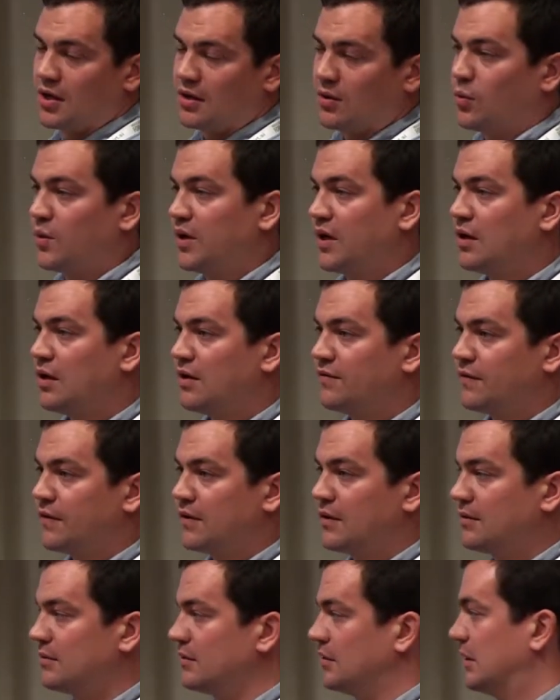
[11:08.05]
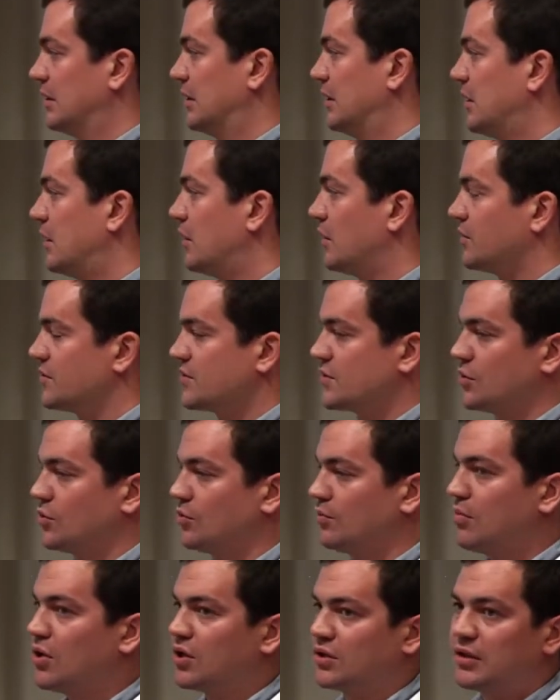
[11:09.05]
We offer
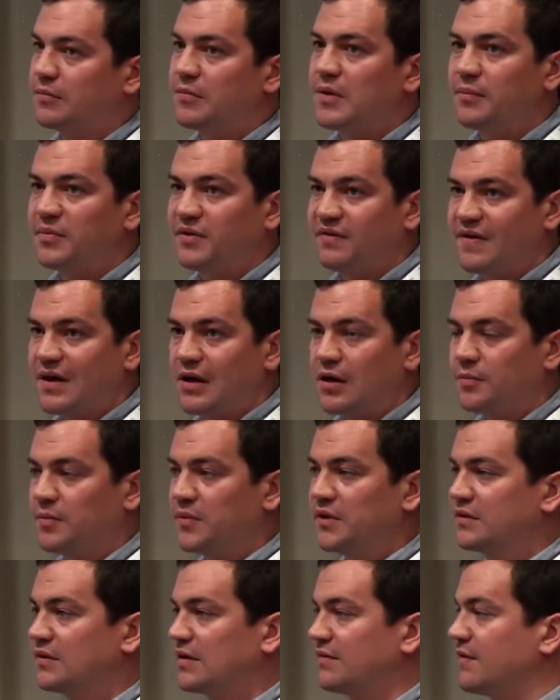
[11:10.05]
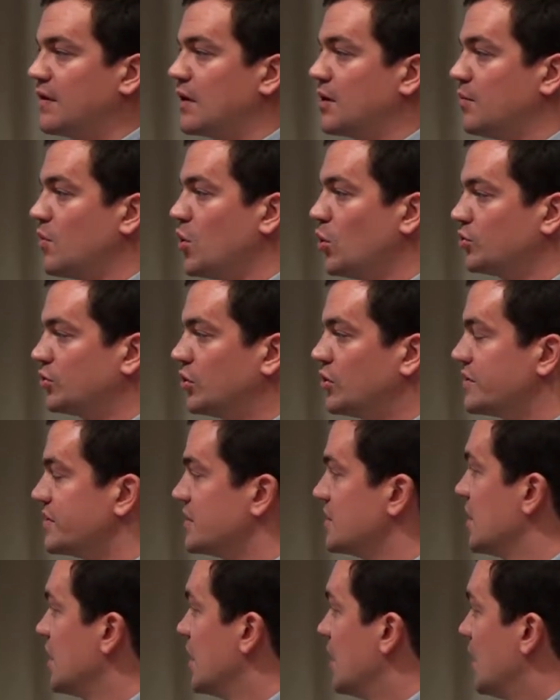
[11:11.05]
also bottom-up development of our
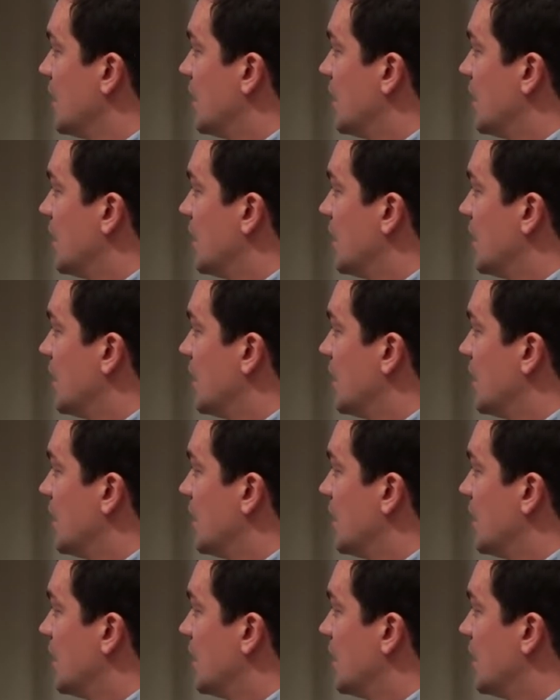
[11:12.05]
motors,